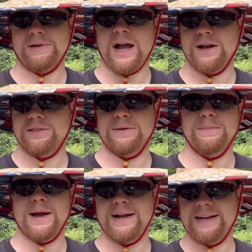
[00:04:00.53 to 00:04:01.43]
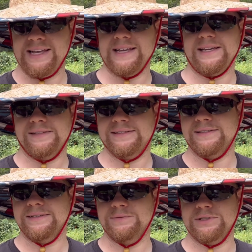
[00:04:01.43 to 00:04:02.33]
higher than my
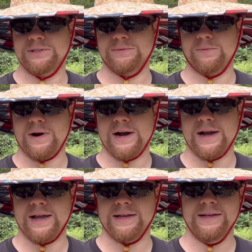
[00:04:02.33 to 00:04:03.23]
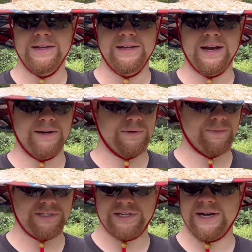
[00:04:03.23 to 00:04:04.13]
knees, which is why I didn't want
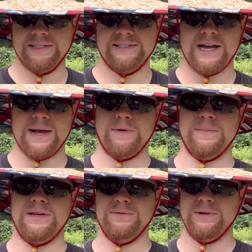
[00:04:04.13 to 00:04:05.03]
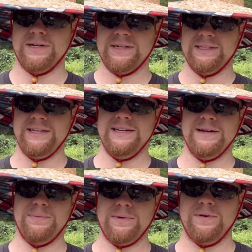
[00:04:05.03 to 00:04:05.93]
to waste you guys' time on me doing a
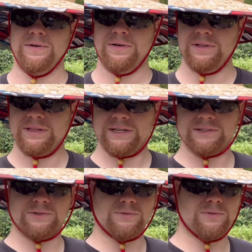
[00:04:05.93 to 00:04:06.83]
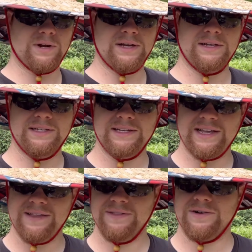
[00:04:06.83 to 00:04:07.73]
cleanup on all of that
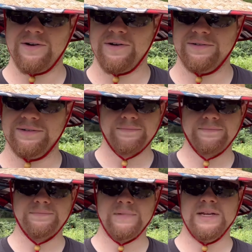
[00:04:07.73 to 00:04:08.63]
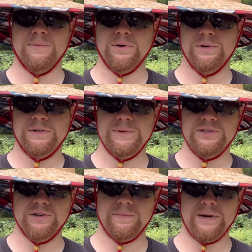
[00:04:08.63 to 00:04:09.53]
crud in the garden. Now, we're going to be
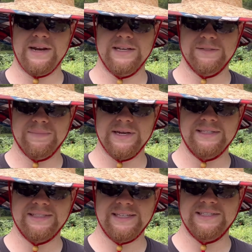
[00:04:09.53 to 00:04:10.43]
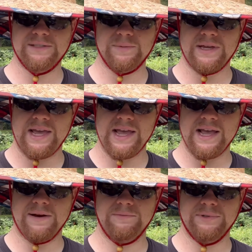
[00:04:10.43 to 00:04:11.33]
germinating as many seeds as we
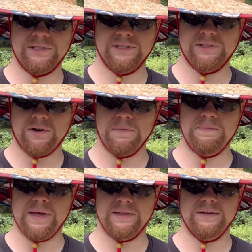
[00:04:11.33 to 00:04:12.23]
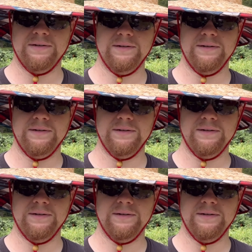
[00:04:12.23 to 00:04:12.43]
can with this tarp method